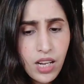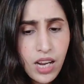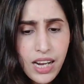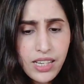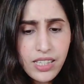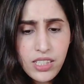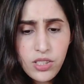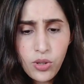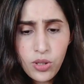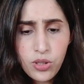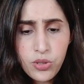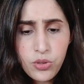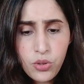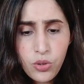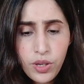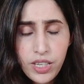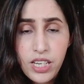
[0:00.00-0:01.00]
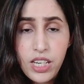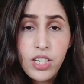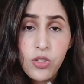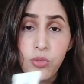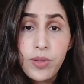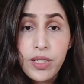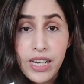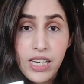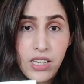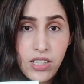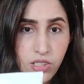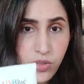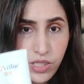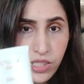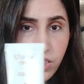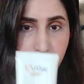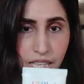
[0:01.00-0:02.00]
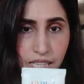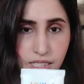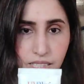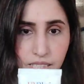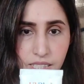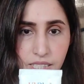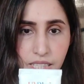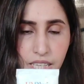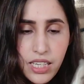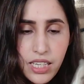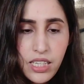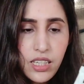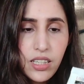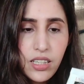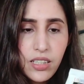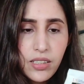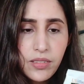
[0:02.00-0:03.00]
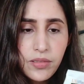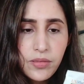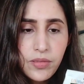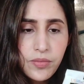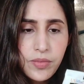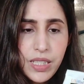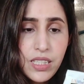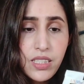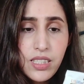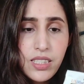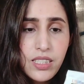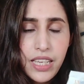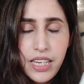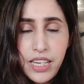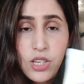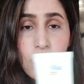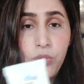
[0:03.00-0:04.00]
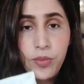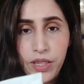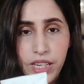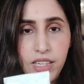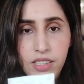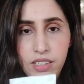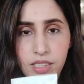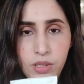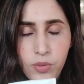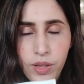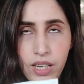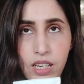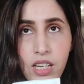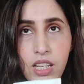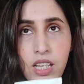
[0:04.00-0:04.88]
And it's also an illuminator. So it says that instant skin illuminator as well.